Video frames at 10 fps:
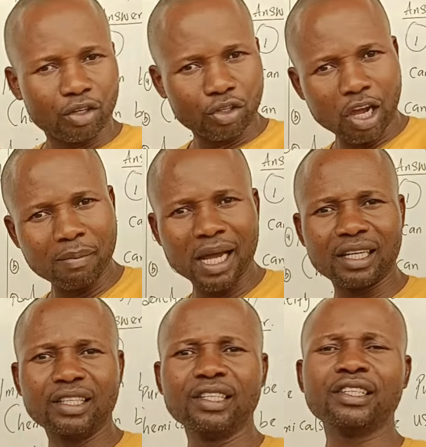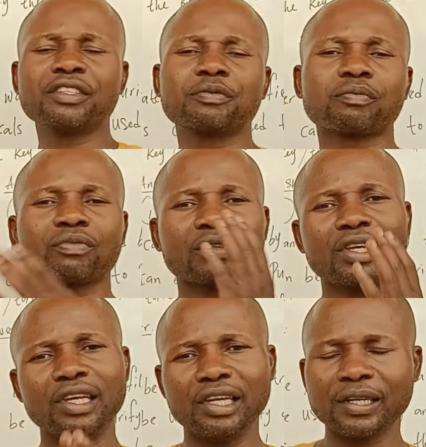Normally,
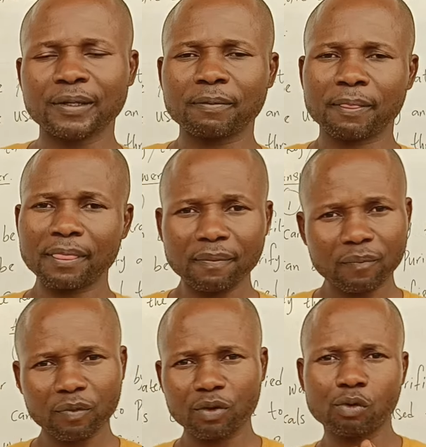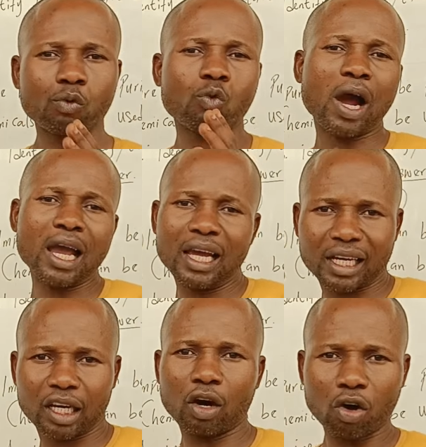in
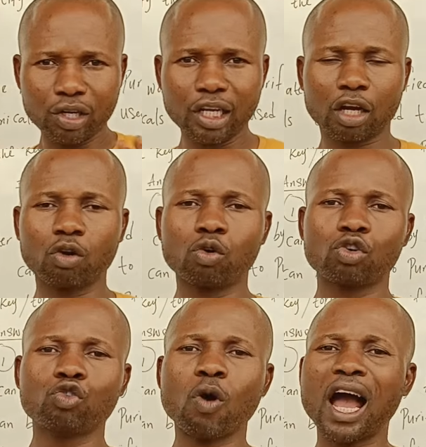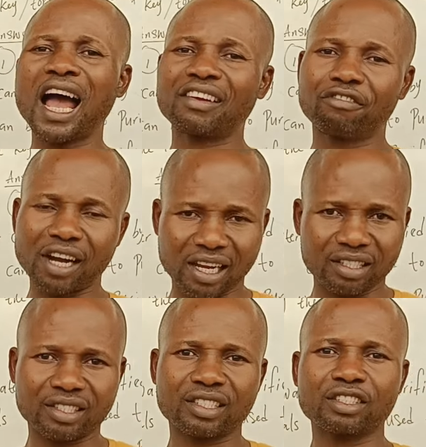WAEC or NECO, you are
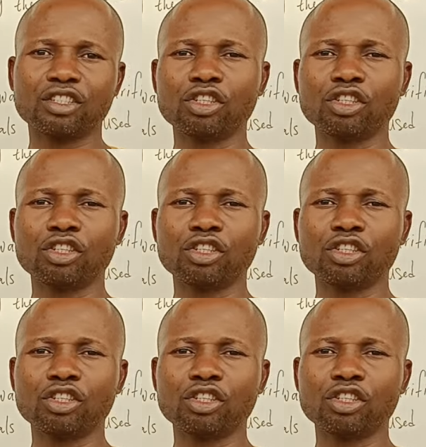advised